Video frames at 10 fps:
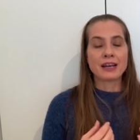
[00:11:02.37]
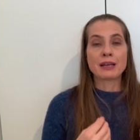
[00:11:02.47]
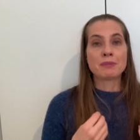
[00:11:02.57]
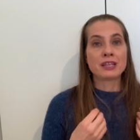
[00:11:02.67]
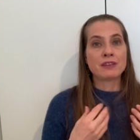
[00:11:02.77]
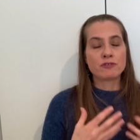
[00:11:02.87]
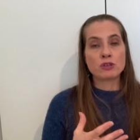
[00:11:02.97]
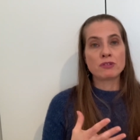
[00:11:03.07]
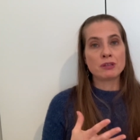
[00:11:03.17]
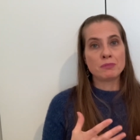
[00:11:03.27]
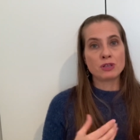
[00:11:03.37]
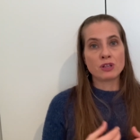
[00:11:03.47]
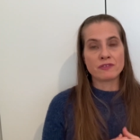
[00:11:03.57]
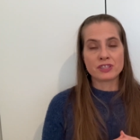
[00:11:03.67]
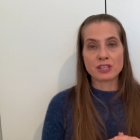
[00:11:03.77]
I mean, if you're in the middle
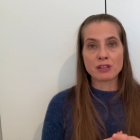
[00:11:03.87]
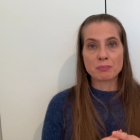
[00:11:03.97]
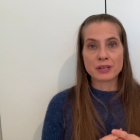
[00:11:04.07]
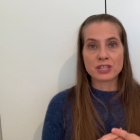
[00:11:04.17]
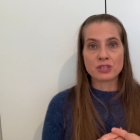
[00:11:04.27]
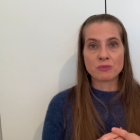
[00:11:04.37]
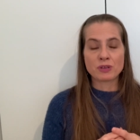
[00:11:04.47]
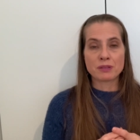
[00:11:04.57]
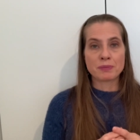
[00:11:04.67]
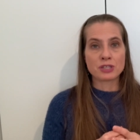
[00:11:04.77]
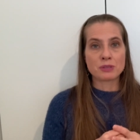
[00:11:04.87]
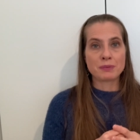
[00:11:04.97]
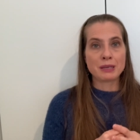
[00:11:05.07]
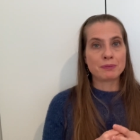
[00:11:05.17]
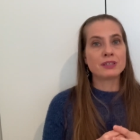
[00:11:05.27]
of a celebration with a bunch of
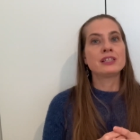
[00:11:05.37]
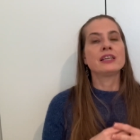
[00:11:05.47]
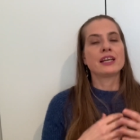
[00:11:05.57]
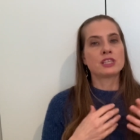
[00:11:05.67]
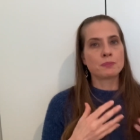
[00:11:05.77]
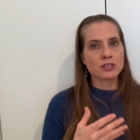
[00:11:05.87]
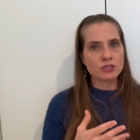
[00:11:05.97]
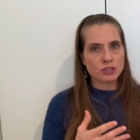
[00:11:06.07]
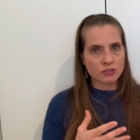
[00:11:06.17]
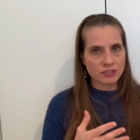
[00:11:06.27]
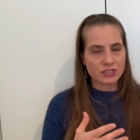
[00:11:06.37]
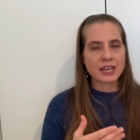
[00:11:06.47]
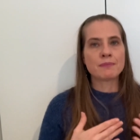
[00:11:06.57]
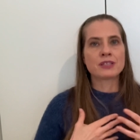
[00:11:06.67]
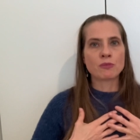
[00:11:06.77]
people, especially during the
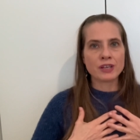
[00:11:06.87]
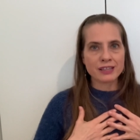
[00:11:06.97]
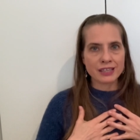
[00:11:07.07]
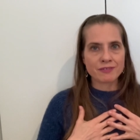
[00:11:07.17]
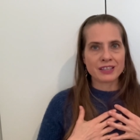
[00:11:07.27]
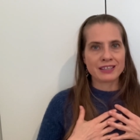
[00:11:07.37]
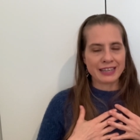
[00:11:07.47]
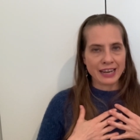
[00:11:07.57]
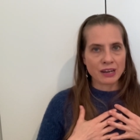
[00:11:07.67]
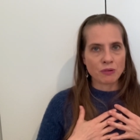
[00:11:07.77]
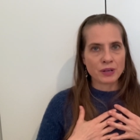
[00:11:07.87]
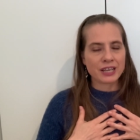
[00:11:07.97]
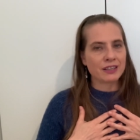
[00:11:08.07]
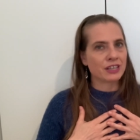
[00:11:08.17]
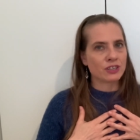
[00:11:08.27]
times that we live in now, we
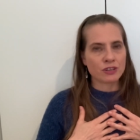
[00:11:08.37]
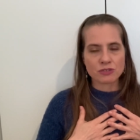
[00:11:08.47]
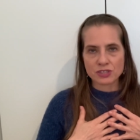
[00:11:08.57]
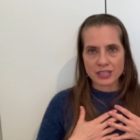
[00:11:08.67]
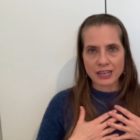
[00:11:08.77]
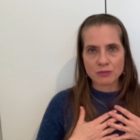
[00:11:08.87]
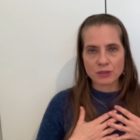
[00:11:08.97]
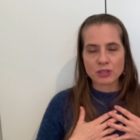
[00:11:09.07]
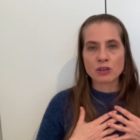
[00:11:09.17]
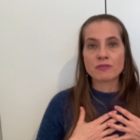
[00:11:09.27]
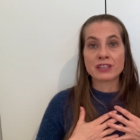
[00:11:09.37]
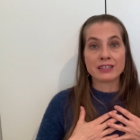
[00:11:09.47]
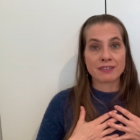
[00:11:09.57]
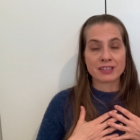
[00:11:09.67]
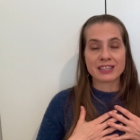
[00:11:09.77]
can understand with COVID and
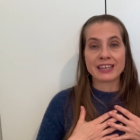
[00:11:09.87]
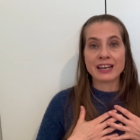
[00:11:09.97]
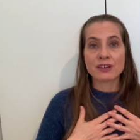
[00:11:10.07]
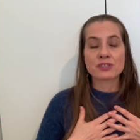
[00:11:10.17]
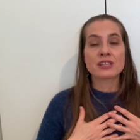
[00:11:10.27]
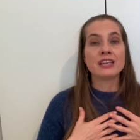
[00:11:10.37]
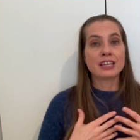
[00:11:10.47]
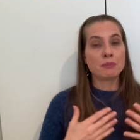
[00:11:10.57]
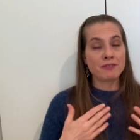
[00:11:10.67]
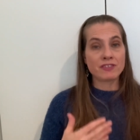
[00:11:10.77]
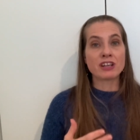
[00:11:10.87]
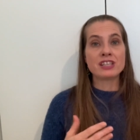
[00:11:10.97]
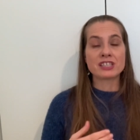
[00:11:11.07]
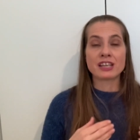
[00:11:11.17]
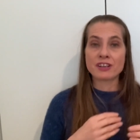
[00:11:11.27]
everything else, it can be very
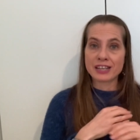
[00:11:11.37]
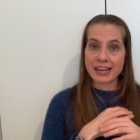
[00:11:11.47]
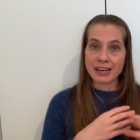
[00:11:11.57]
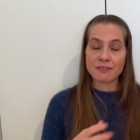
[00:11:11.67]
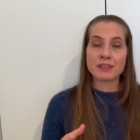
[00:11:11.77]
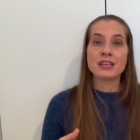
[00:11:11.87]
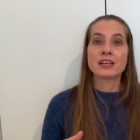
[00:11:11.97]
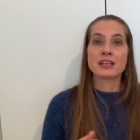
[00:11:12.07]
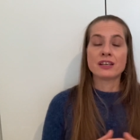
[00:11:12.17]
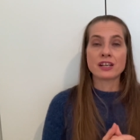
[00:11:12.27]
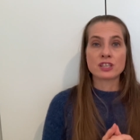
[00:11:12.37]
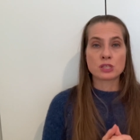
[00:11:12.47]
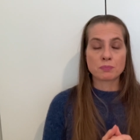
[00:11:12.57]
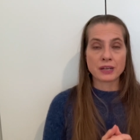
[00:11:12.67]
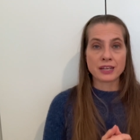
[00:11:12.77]
scary to have a
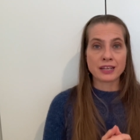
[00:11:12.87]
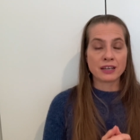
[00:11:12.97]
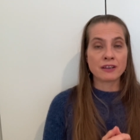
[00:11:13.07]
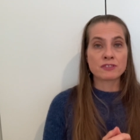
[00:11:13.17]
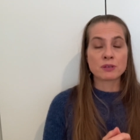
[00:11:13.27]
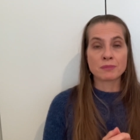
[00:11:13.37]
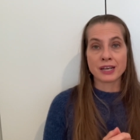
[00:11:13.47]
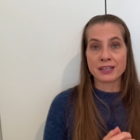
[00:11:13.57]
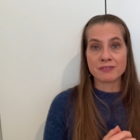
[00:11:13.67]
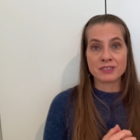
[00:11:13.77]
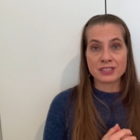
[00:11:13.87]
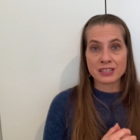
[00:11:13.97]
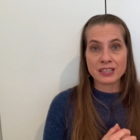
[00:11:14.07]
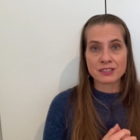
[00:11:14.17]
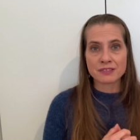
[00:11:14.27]
spreading of some kind of
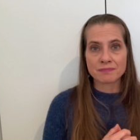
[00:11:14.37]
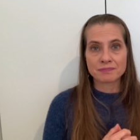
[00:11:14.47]
disease.